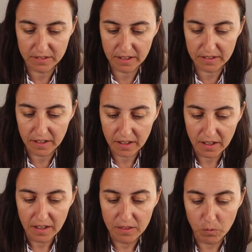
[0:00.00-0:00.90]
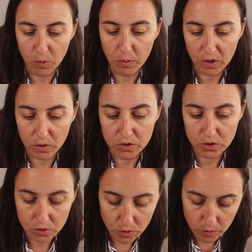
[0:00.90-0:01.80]
And what we're going
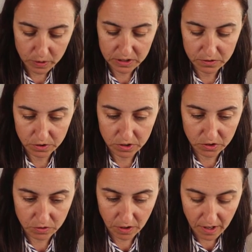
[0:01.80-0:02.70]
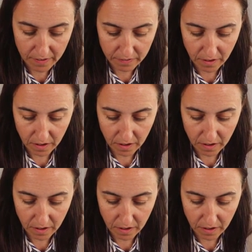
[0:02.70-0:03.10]
to do is first run